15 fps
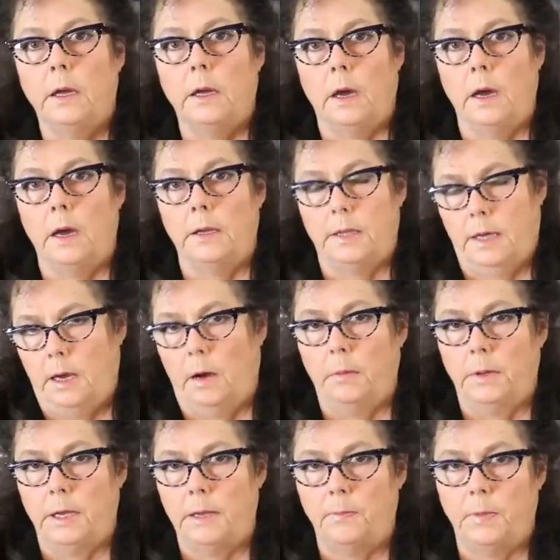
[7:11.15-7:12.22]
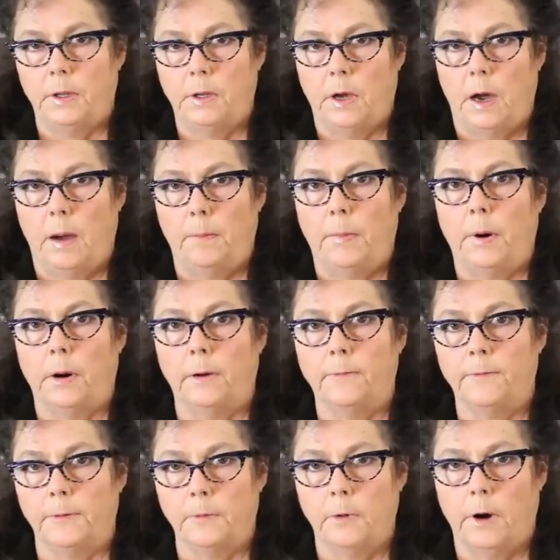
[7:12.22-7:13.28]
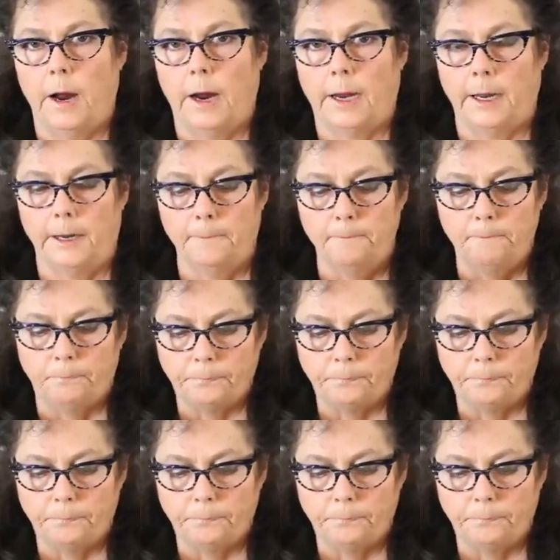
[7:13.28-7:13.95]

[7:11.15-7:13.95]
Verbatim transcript: uh, to help keep the top part from cracking.